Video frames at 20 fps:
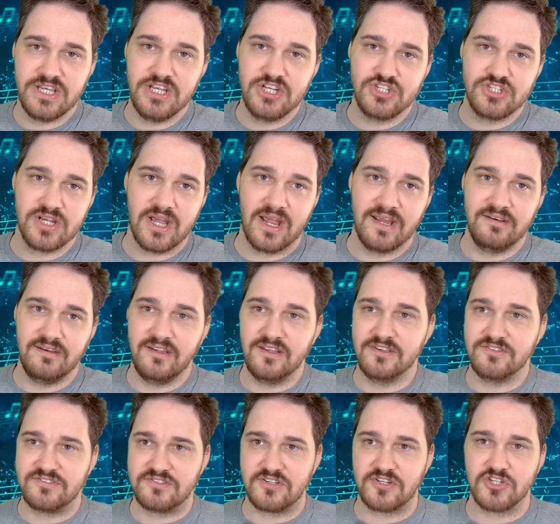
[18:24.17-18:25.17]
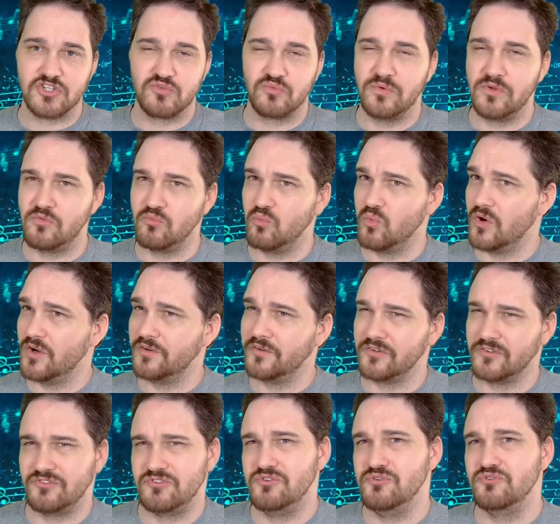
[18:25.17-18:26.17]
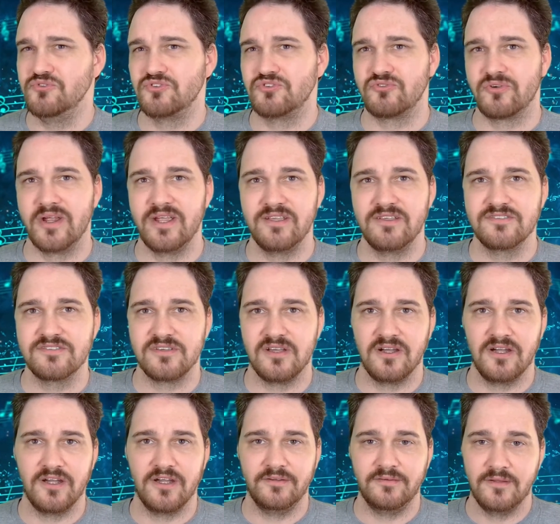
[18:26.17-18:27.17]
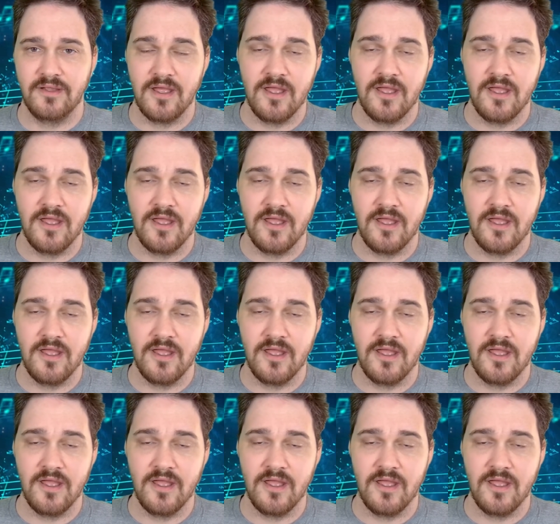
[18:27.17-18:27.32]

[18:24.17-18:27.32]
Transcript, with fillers: each idea starts with 1 or 2 strikes on